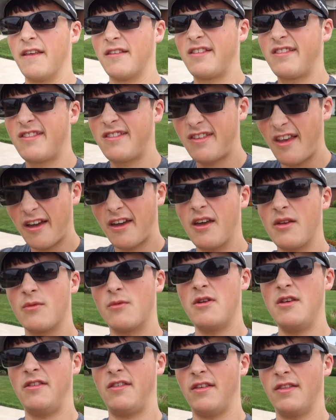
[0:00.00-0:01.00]
the second
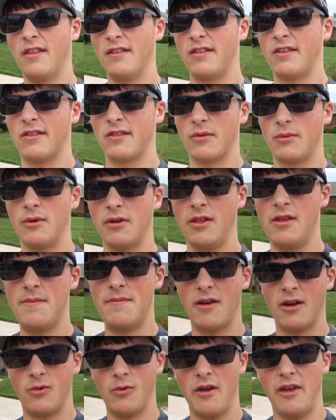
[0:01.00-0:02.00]
reason this is a really
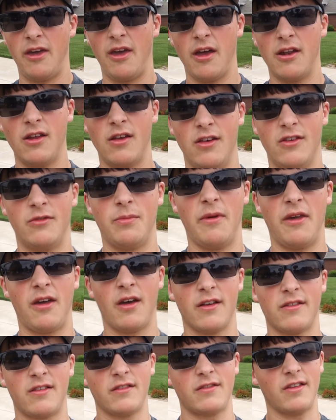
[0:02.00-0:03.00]
big weekend is
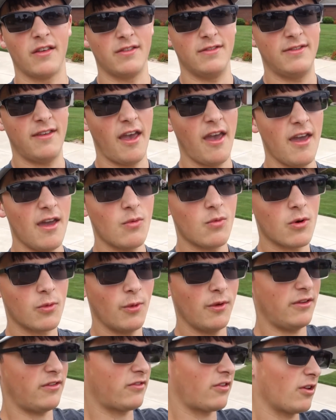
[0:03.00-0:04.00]
because it's a day where
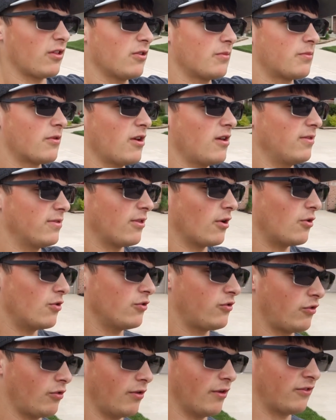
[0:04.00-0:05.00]
we celebrate
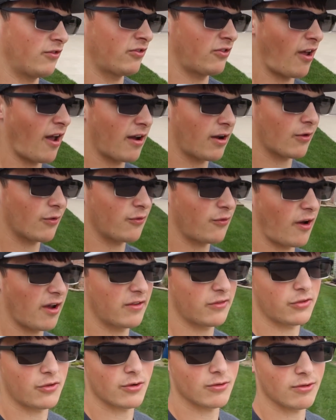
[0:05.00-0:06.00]
those who have
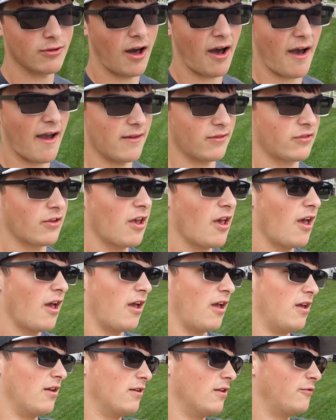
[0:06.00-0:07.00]
sacrificed their lives
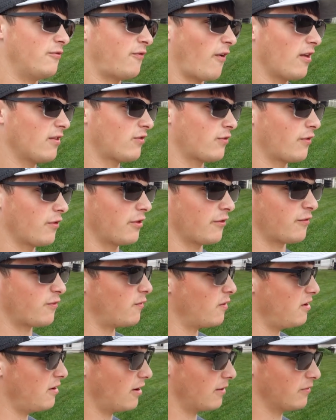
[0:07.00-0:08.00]
in defense for the
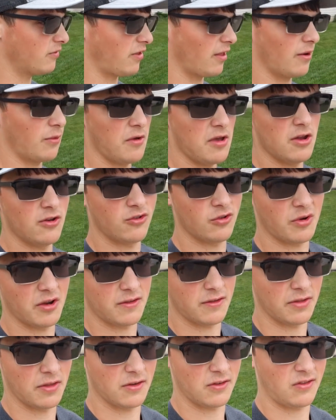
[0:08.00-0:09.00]
freedom that we enjoy
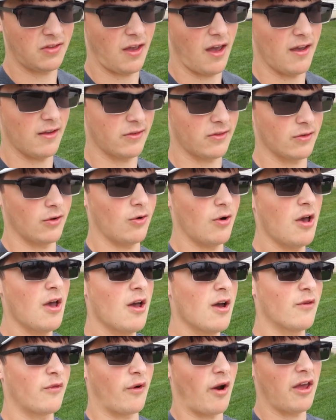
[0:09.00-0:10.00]
to this day. So
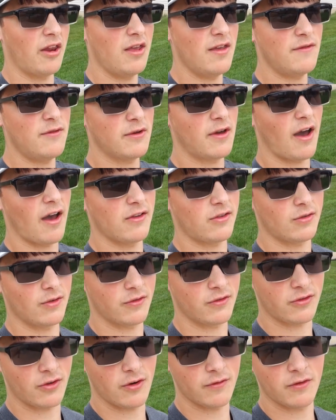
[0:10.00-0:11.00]
for any of you guys who
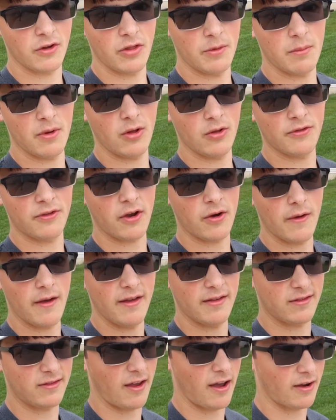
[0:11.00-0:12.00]
have served in the military
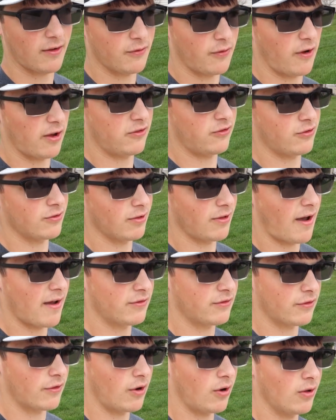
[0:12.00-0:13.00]
and sacrificed your
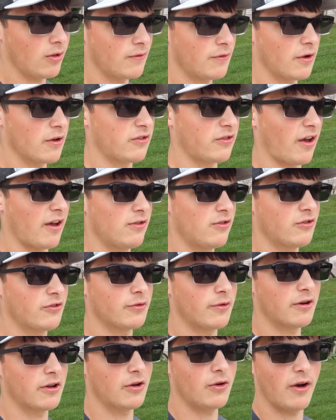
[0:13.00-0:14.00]
lives for all of us, I just
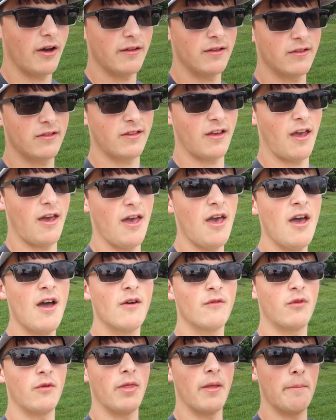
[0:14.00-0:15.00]
want to go ahead and say
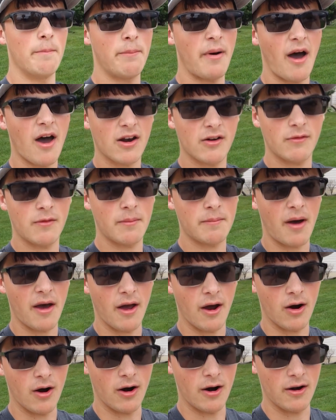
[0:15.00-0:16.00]
from the bottom of my
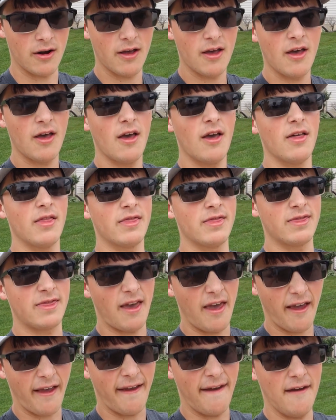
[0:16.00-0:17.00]
heart,
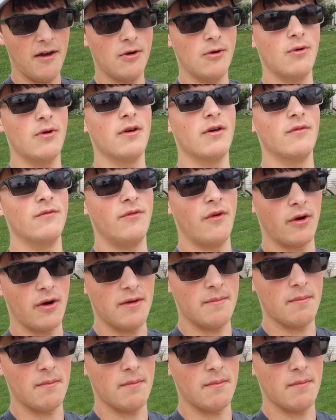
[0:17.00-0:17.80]
thank you very